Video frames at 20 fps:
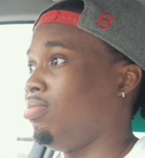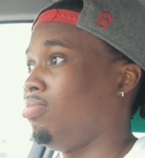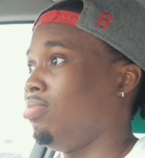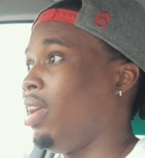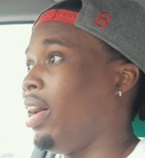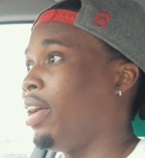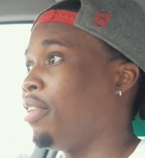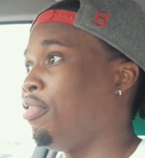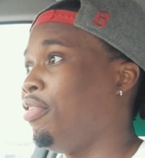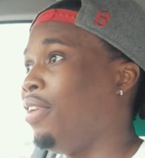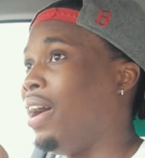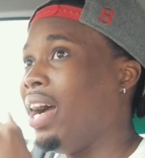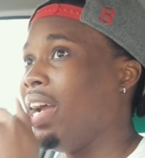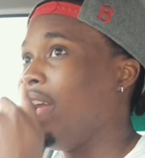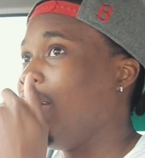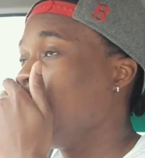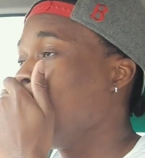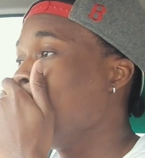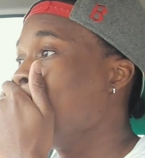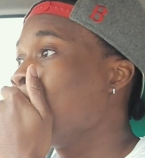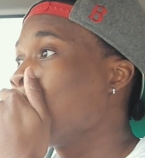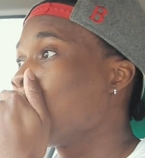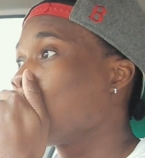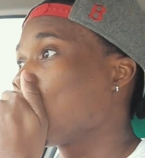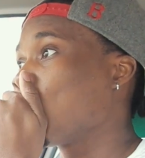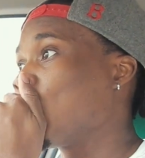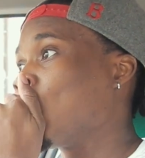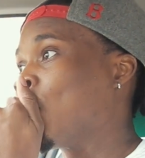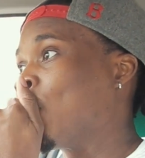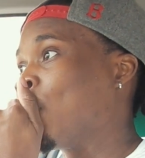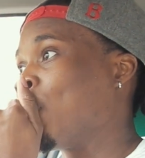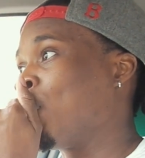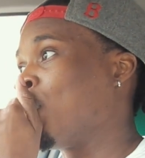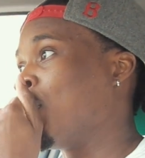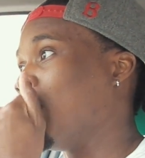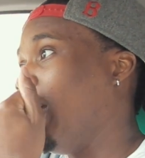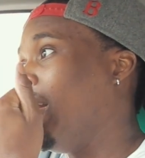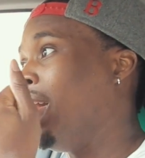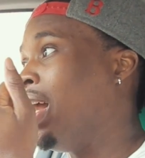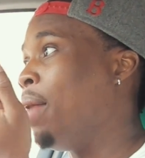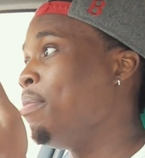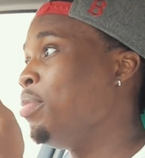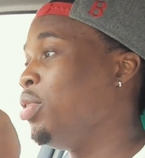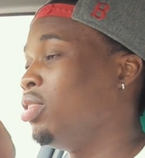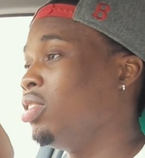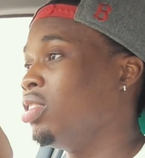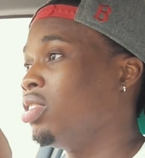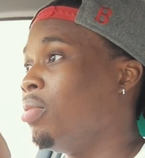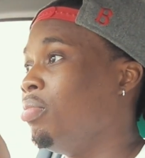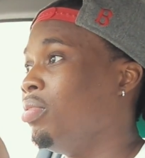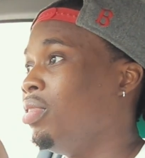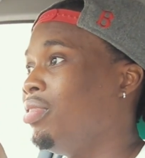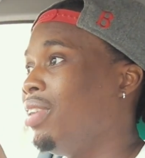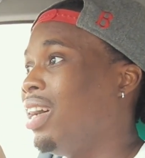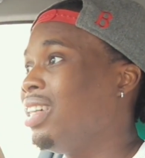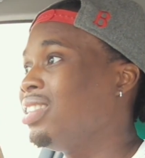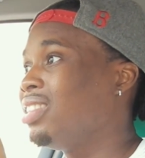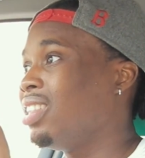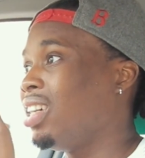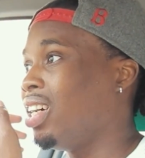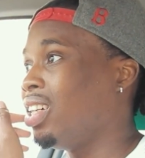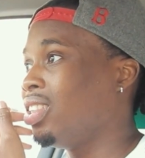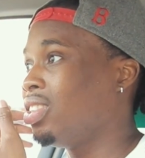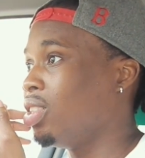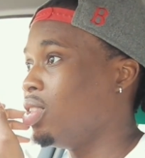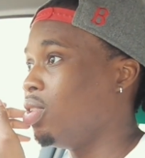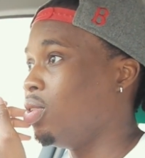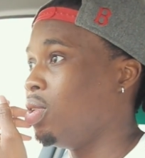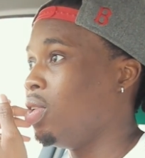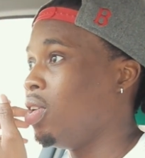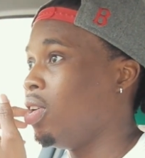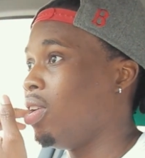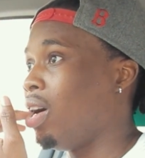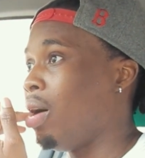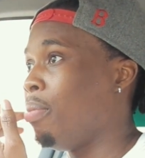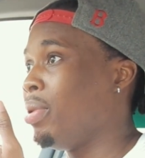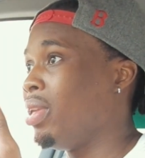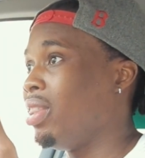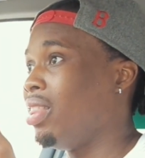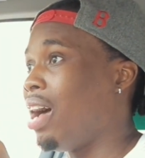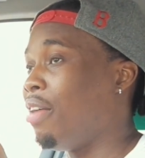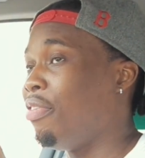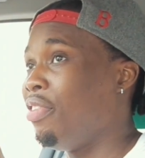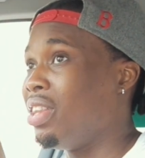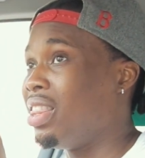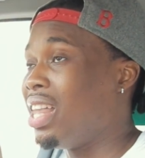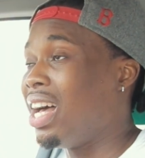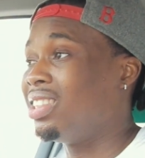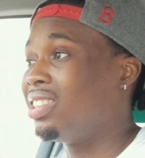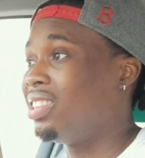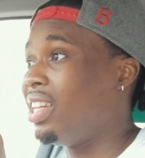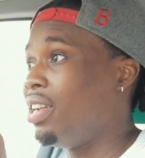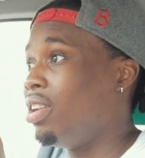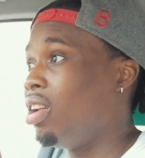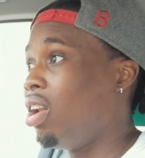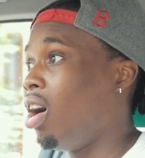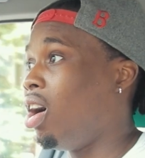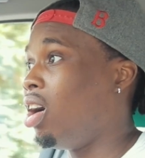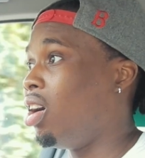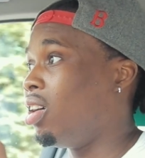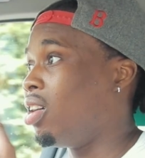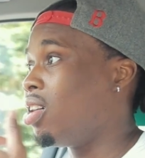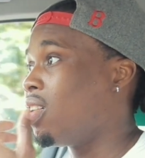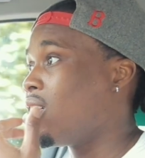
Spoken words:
like fine, and I'm used to something faster. So I mean, I think that's saying a lot.